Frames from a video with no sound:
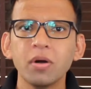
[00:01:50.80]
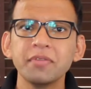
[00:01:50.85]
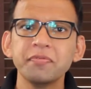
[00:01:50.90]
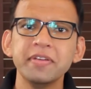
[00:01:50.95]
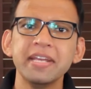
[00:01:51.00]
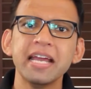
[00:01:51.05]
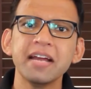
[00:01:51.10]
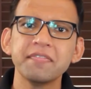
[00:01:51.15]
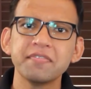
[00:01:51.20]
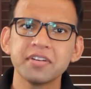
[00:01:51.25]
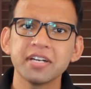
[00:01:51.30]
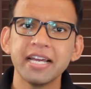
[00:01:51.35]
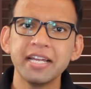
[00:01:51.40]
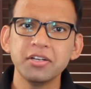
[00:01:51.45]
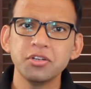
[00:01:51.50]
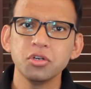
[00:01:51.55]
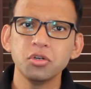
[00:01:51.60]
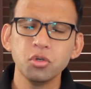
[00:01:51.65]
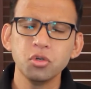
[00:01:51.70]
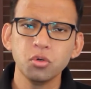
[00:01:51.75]
So what we have
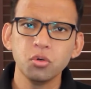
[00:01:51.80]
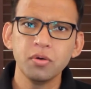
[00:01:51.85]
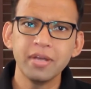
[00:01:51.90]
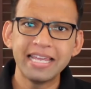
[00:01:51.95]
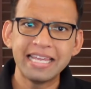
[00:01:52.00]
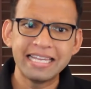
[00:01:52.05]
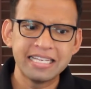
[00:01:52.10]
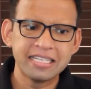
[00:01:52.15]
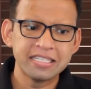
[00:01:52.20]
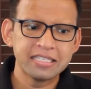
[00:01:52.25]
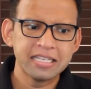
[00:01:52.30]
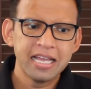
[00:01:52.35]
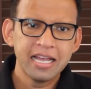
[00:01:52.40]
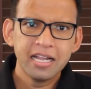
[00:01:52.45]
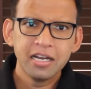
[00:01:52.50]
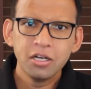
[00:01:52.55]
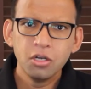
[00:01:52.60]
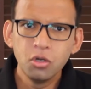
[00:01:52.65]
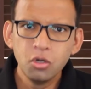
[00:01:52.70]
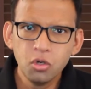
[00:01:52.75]
tried to do
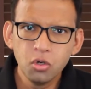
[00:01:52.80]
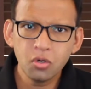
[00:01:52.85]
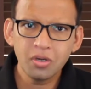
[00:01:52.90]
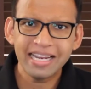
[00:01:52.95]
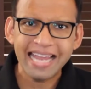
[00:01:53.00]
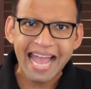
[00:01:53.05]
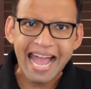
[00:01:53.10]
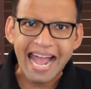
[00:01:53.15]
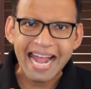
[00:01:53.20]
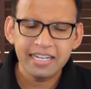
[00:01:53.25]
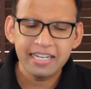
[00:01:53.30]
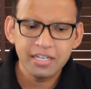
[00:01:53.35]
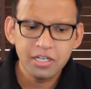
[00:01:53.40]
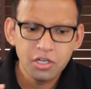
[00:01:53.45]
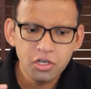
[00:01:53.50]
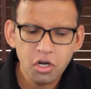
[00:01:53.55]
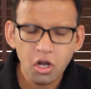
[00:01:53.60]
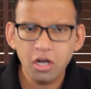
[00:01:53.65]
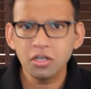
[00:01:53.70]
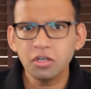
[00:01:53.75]
is look
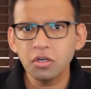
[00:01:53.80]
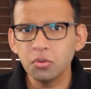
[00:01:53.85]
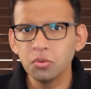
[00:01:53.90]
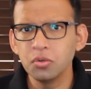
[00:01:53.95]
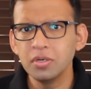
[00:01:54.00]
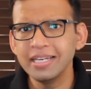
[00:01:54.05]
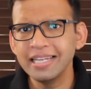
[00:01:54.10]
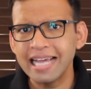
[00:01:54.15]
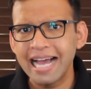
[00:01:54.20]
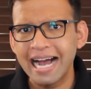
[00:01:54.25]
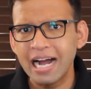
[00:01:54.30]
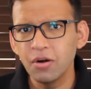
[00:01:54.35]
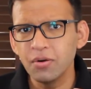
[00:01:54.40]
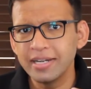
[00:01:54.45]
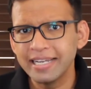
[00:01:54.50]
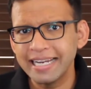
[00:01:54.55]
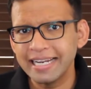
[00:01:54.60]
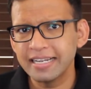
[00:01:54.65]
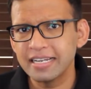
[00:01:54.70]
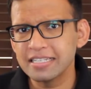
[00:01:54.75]
at not only
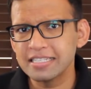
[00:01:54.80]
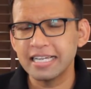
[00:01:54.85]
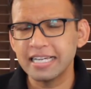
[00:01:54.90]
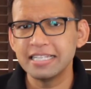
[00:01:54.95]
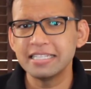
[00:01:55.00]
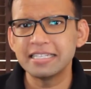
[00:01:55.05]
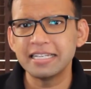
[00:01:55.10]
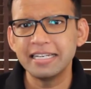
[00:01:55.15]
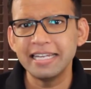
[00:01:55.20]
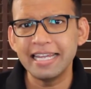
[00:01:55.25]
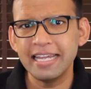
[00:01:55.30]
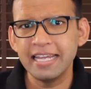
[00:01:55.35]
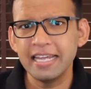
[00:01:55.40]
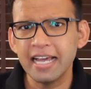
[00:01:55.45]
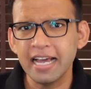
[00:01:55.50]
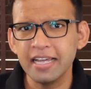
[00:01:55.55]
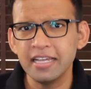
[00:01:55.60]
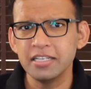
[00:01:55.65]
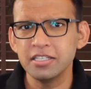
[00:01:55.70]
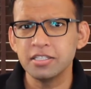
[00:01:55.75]
how data science
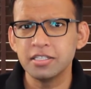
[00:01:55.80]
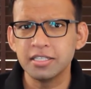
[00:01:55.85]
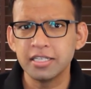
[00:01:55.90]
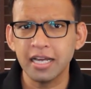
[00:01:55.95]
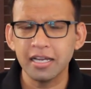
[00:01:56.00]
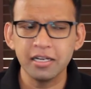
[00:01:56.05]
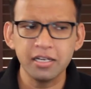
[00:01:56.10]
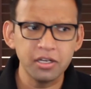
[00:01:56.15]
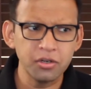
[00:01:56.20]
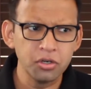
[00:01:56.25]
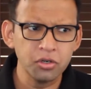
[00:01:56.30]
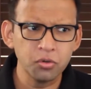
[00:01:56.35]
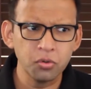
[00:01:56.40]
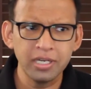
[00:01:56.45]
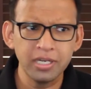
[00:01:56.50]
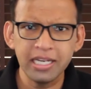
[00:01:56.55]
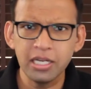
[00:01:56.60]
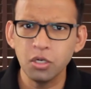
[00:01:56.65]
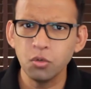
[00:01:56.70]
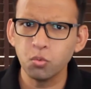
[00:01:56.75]
and AI is done
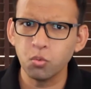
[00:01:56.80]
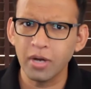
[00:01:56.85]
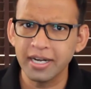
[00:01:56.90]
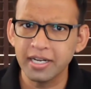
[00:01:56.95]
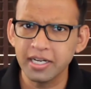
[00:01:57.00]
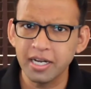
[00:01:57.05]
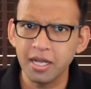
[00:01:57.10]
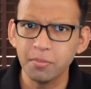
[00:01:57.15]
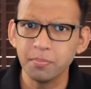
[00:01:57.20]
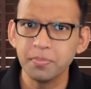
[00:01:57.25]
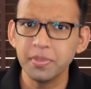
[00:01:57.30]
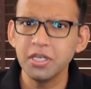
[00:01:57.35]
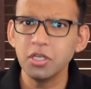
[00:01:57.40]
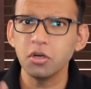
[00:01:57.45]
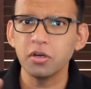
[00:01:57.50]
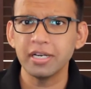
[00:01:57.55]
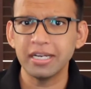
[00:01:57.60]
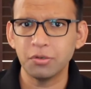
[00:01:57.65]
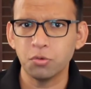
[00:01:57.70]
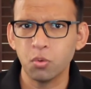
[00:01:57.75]
in only in one
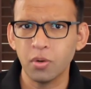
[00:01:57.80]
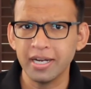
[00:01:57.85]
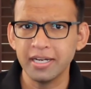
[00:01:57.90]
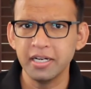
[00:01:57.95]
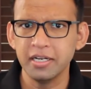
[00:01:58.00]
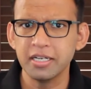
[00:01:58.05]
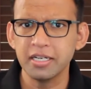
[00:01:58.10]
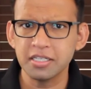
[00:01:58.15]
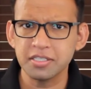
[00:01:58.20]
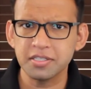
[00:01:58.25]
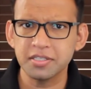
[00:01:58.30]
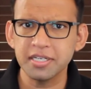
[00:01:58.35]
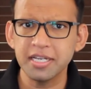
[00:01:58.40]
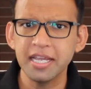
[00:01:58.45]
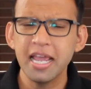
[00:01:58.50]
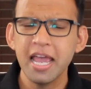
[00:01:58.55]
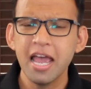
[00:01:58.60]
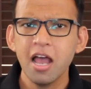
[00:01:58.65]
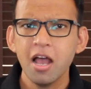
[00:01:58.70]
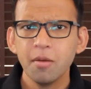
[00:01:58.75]
company or one
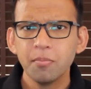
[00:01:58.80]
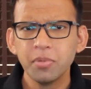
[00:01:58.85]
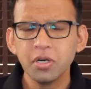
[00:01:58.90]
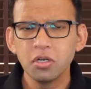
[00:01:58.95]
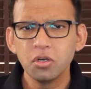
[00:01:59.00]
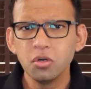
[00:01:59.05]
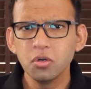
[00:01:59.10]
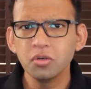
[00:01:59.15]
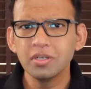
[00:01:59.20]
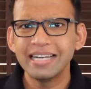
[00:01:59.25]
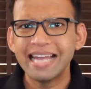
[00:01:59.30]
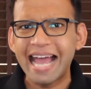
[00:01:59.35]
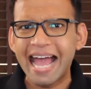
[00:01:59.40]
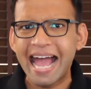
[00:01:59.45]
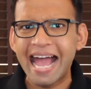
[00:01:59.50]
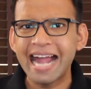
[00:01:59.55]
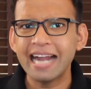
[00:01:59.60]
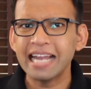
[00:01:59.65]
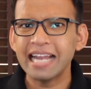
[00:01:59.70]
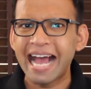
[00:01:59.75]
industry, but look
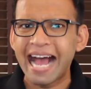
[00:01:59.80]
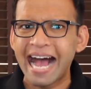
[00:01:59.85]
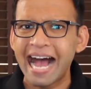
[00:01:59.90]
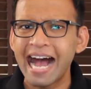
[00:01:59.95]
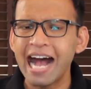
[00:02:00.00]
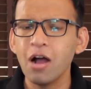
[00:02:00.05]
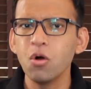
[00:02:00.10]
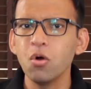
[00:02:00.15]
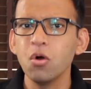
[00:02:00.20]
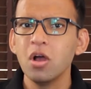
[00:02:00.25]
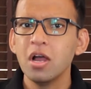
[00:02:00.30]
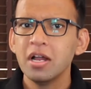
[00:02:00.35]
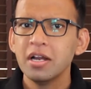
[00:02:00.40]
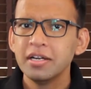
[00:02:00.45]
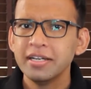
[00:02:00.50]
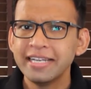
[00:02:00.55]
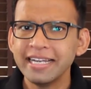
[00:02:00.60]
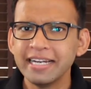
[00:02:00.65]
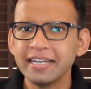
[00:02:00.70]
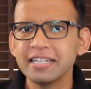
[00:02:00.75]
at how
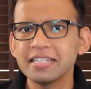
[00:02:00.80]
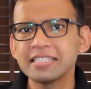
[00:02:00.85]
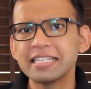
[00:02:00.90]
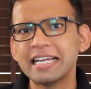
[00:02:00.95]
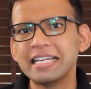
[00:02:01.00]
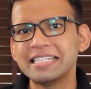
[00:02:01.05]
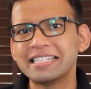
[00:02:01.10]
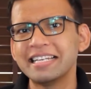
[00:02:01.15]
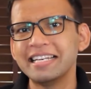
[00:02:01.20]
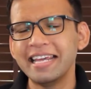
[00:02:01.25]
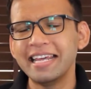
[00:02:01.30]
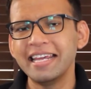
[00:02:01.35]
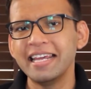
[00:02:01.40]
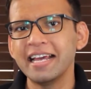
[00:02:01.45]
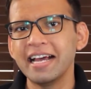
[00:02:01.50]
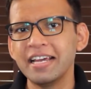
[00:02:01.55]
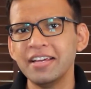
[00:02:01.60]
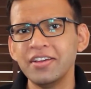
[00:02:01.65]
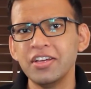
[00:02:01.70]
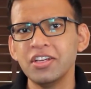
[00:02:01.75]
data science
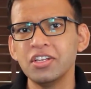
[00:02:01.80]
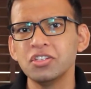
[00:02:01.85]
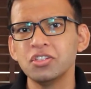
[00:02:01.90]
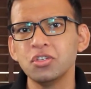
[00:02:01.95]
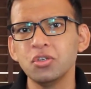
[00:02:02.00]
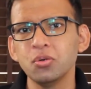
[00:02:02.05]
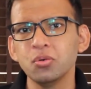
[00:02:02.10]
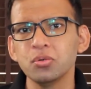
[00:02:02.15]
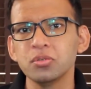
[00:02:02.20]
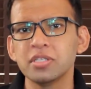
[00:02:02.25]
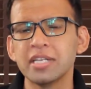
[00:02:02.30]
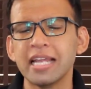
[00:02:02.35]
and AI is